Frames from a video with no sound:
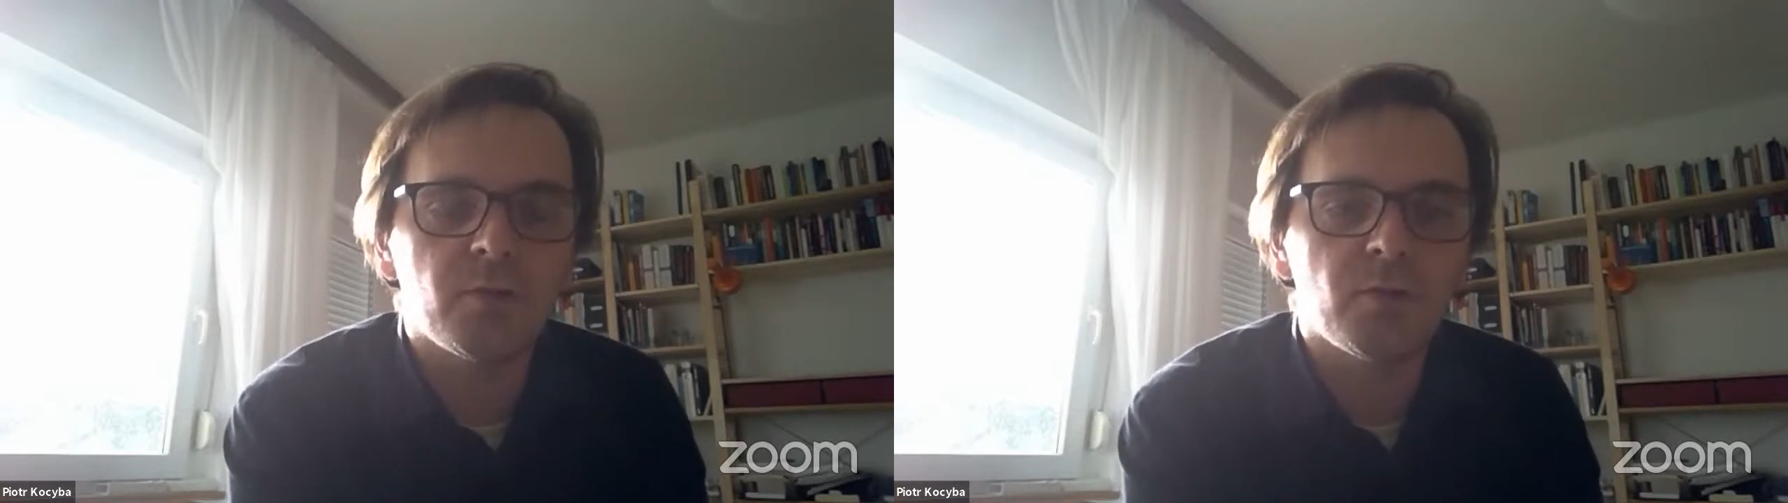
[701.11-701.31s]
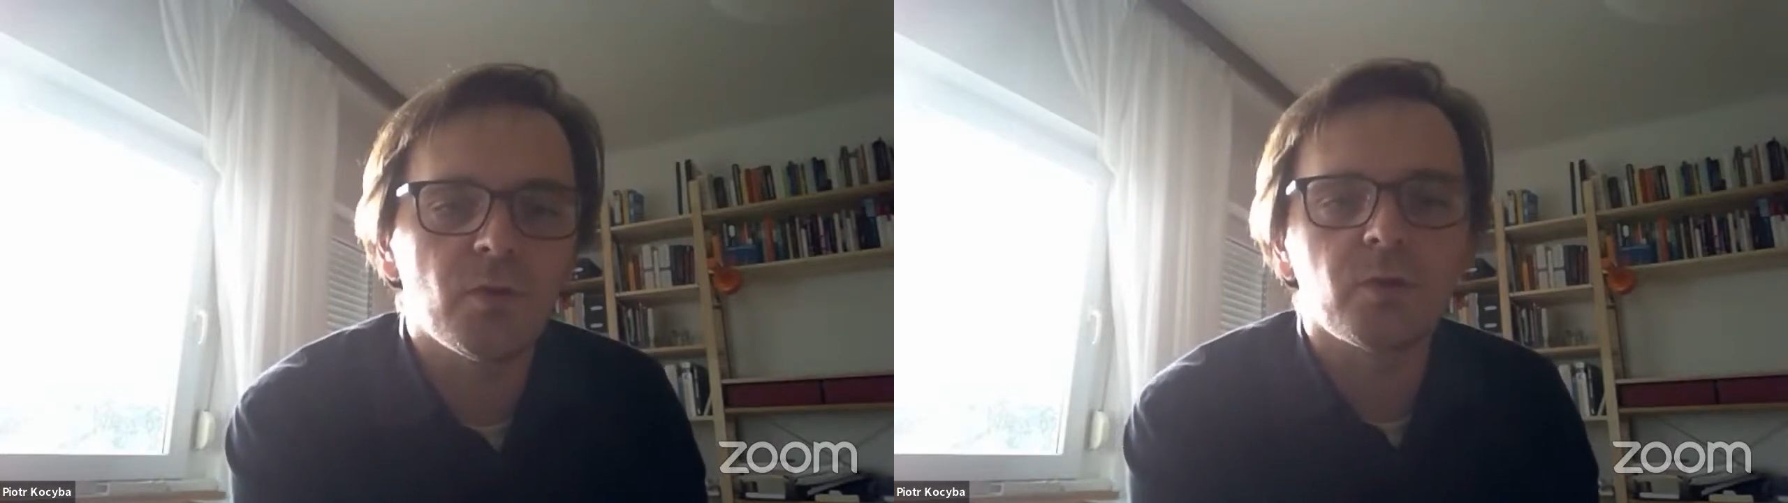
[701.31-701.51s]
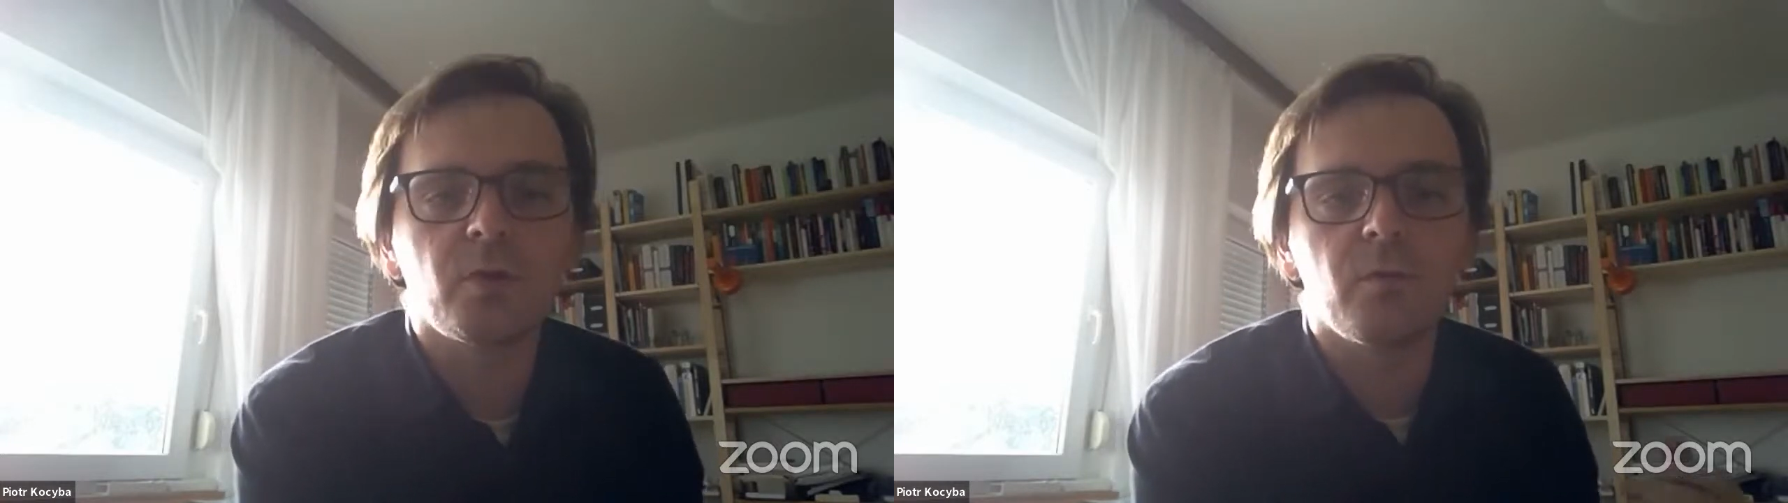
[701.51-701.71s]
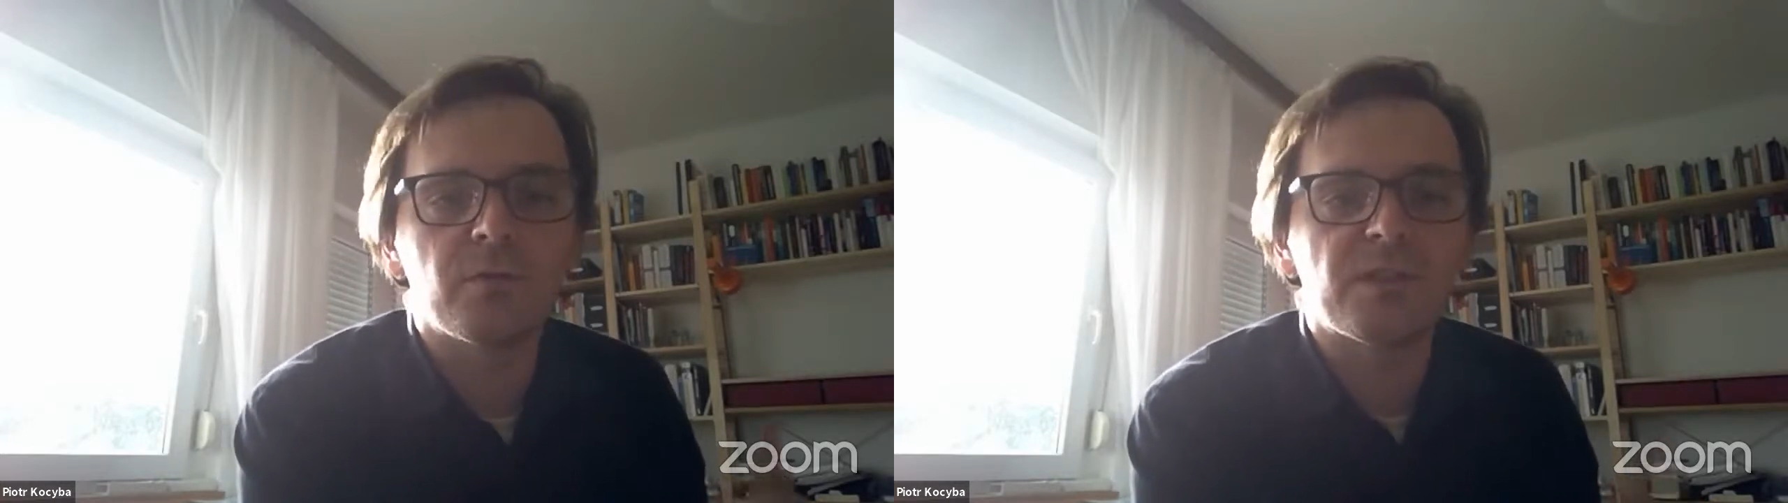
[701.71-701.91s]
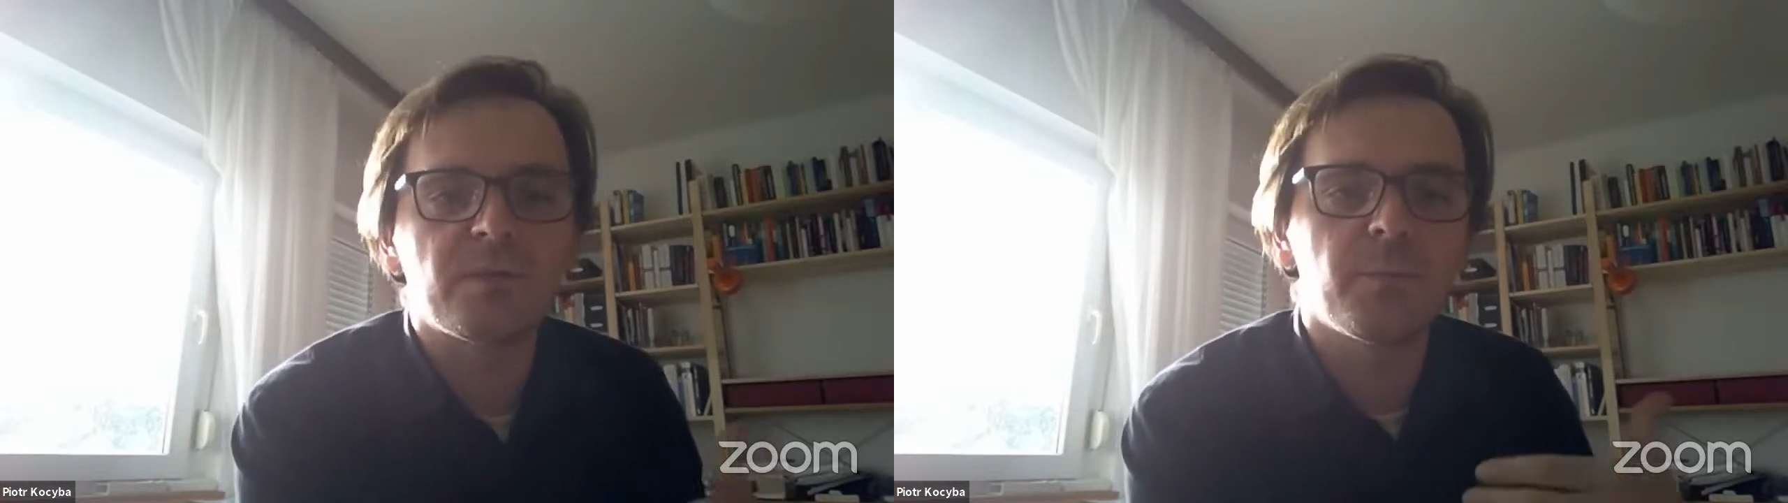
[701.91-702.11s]
to not
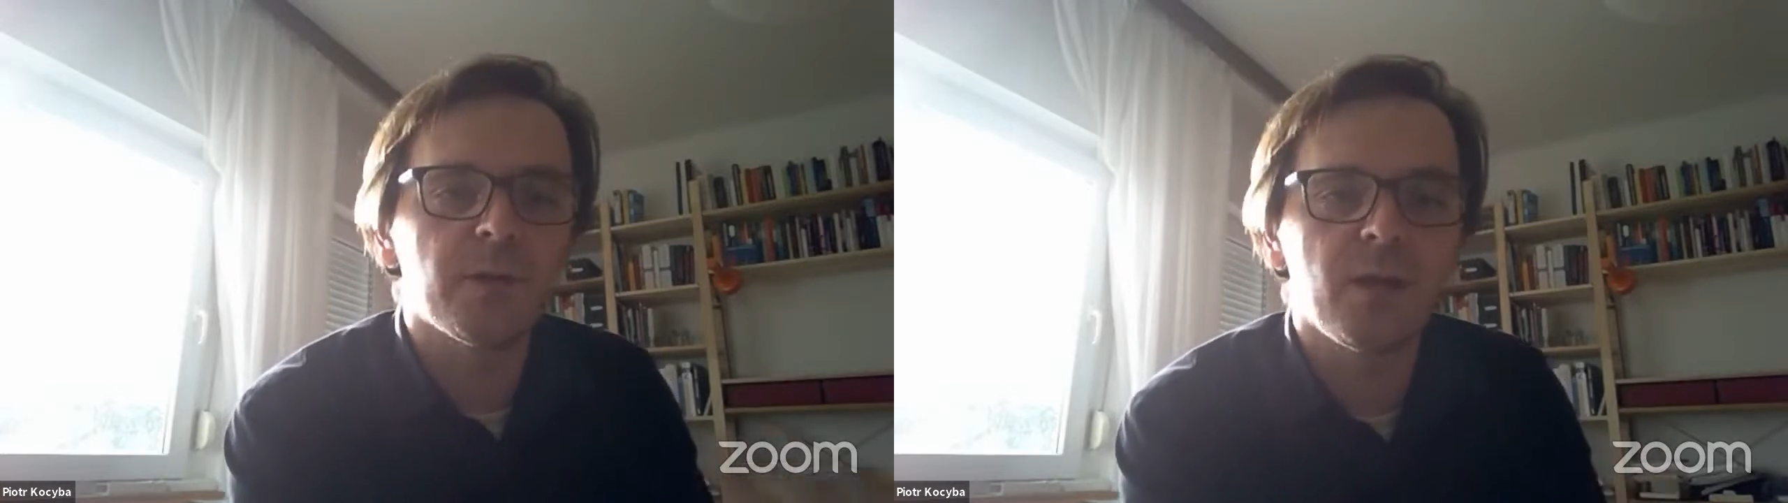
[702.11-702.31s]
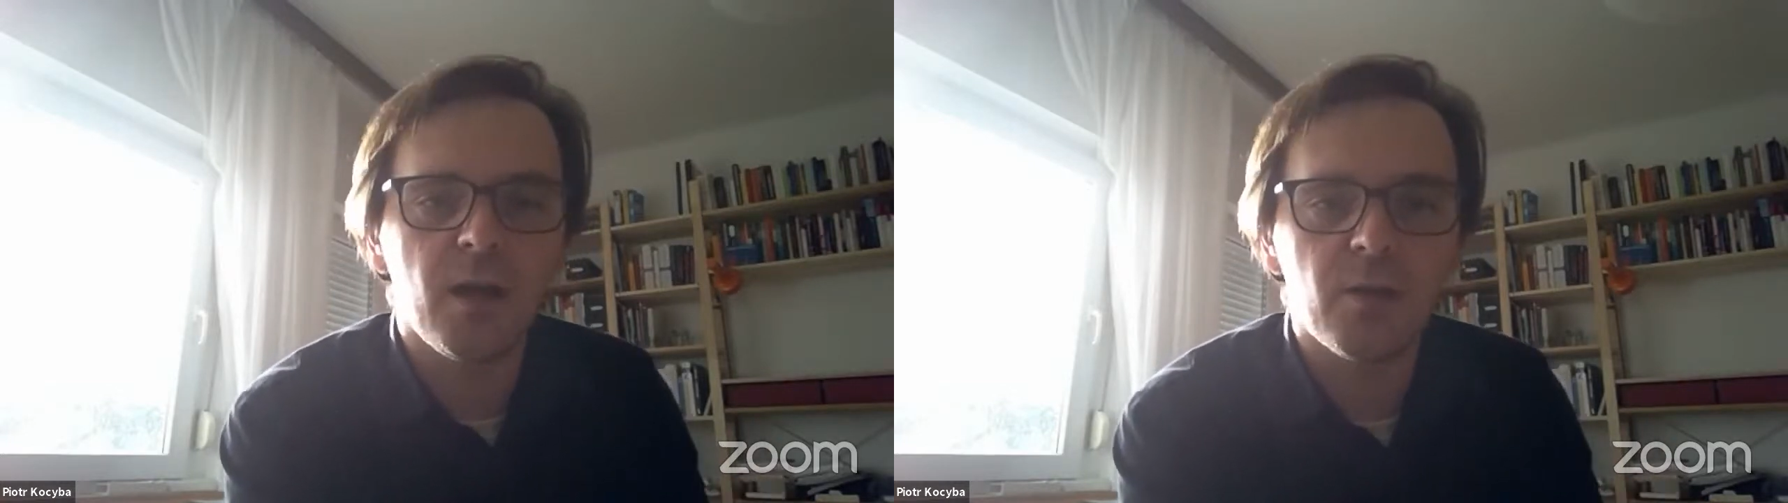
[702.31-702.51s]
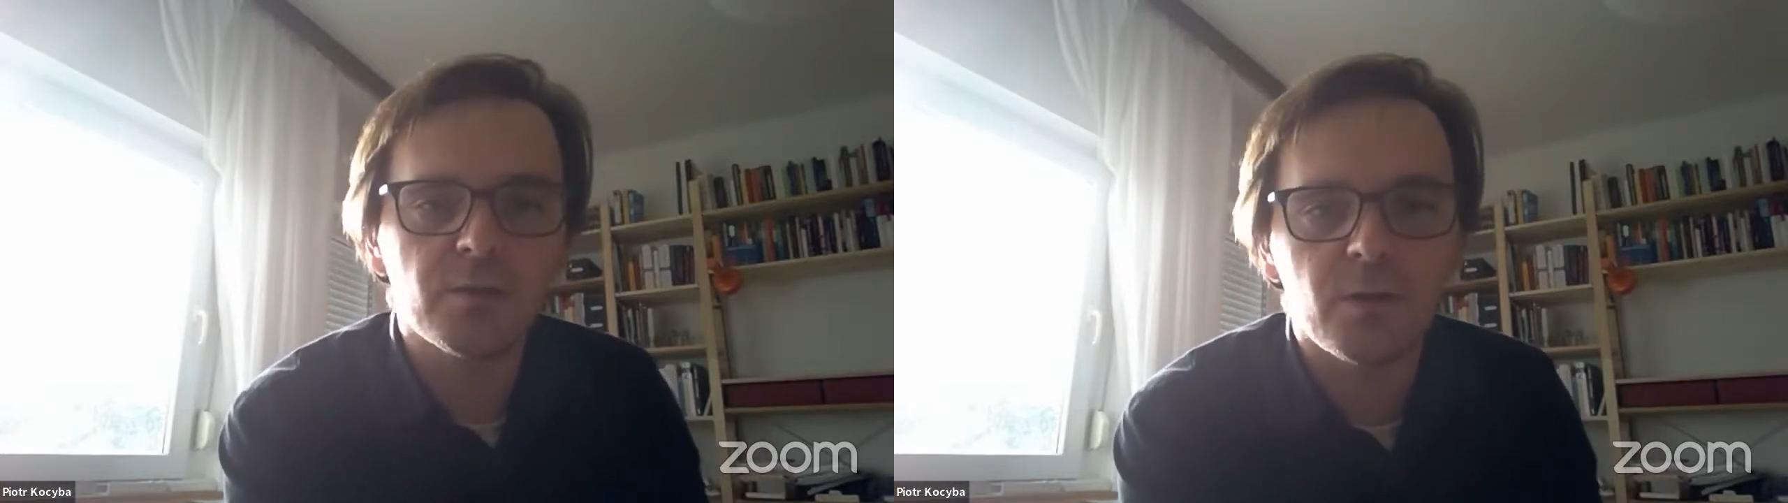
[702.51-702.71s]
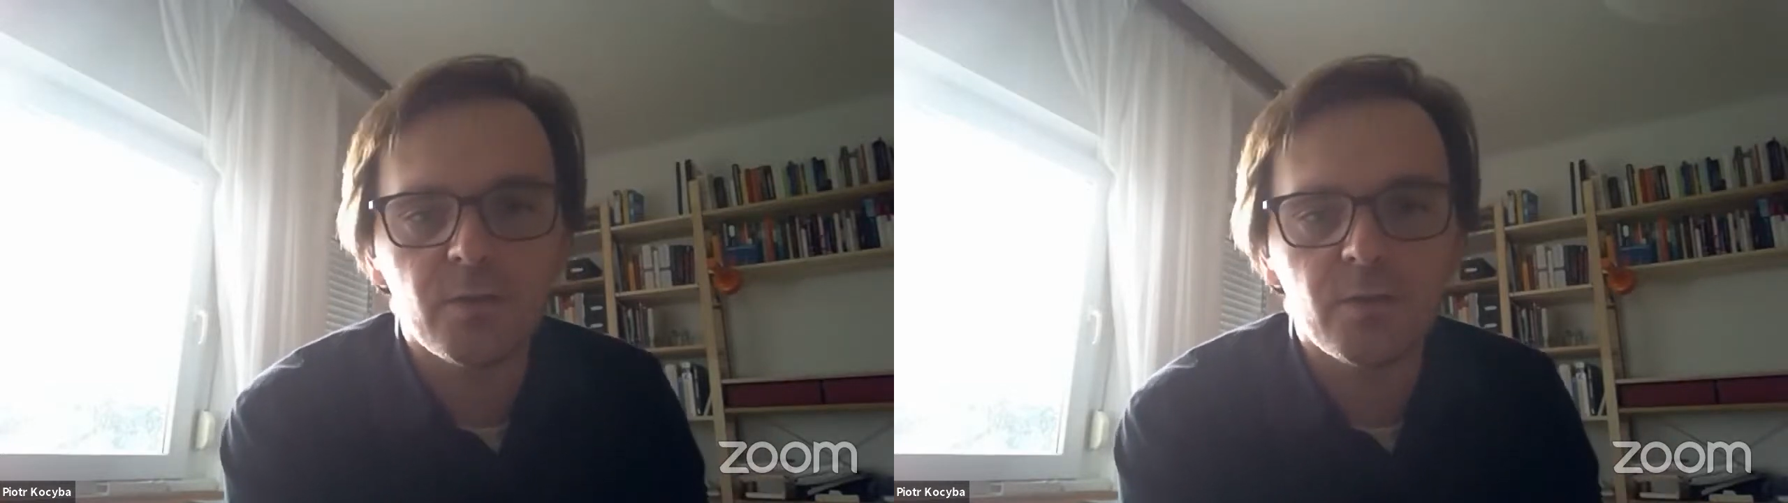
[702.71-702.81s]
only speak out